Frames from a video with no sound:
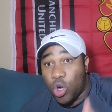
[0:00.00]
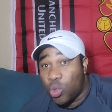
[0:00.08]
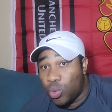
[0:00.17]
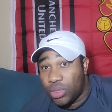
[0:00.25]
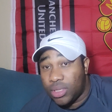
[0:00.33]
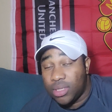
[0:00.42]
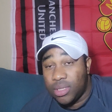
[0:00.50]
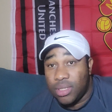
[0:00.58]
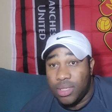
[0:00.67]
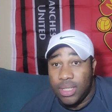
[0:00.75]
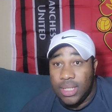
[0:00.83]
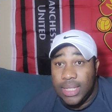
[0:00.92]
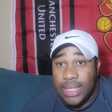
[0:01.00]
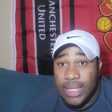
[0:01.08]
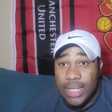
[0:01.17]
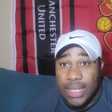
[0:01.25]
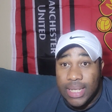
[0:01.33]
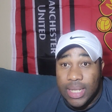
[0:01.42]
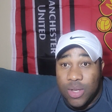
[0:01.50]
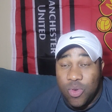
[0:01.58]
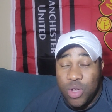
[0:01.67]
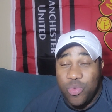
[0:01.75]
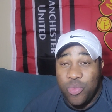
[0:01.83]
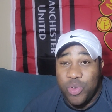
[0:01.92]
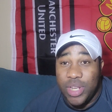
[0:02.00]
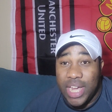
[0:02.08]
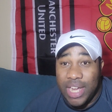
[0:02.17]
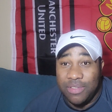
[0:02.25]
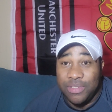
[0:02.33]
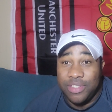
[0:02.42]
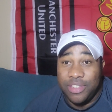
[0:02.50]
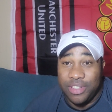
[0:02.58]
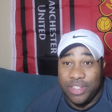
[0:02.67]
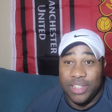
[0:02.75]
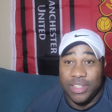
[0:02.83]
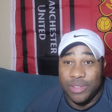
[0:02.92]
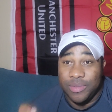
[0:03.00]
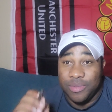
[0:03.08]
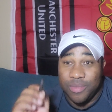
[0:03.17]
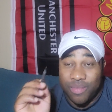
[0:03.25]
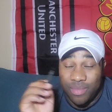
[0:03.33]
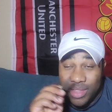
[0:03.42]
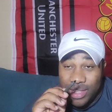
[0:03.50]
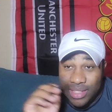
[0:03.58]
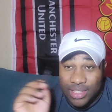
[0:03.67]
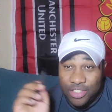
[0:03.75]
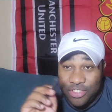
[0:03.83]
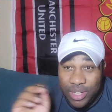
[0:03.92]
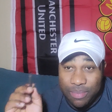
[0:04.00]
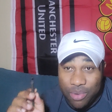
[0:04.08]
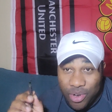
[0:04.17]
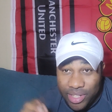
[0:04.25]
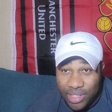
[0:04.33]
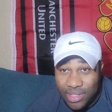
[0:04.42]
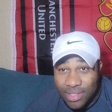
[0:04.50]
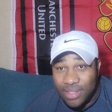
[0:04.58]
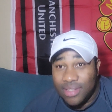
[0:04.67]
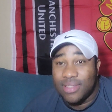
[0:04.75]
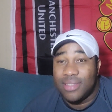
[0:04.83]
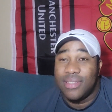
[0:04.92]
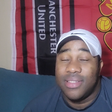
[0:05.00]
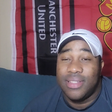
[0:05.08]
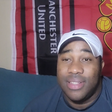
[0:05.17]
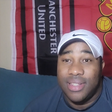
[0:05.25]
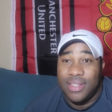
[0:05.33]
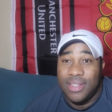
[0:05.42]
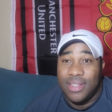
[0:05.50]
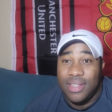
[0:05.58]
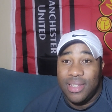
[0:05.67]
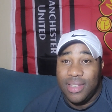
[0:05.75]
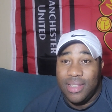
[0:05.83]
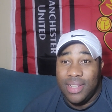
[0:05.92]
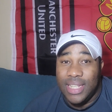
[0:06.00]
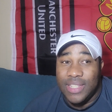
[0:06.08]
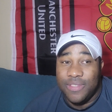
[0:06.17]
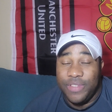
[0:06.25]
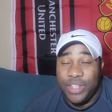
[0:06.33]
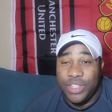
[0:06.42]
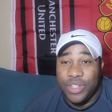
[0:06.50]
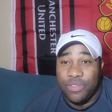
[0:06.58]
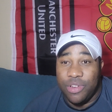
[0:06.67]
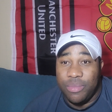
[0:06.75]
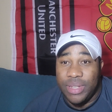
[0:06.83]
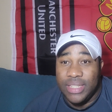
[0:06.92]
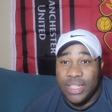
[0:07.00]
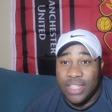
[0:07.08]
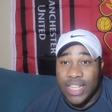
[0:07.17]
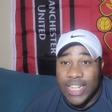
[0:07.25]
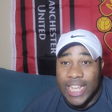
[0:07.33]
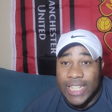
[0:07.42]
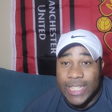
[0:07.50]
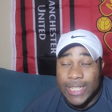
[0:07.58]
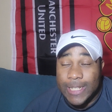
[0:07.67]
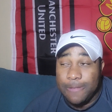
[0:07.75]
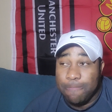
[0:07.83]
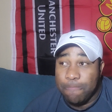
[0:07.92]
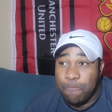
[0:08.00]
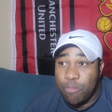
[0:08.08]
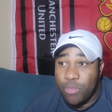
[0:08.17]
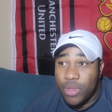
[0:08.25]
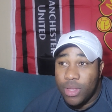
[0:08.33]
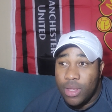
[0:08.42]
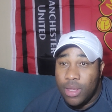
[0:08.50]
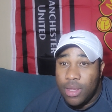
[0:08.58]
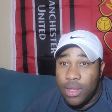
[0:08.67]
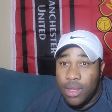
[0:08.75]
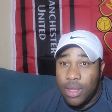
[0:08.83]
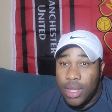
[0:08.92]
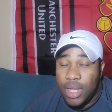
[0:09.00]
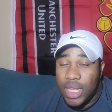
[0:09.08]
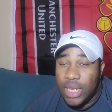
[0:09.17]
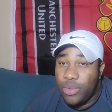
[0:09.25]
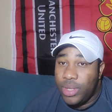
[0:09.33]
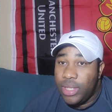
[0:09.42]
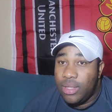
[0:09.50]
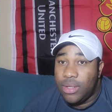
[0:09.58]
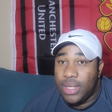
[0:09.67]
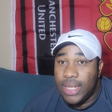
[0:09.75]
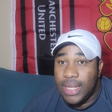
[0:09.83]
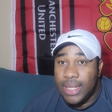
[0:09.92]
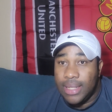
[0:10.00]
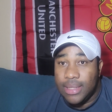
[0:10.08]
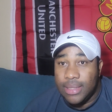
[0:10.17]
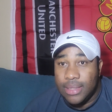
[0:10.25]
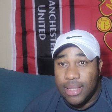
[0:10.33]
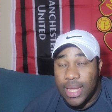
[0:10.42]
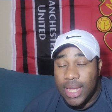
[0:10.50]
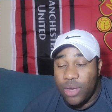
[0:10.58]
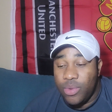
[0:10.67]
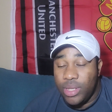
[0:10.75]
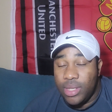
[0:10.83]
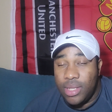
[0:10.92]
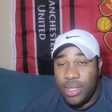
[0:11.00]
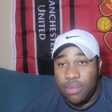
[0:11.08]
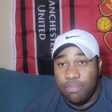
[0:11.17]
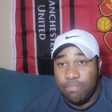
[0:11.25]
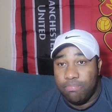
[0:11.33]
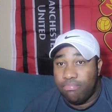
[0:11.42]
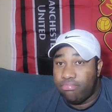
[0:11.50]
out, we would have circled 3 points in this fixture for Manchester United, and we took the L, and we keep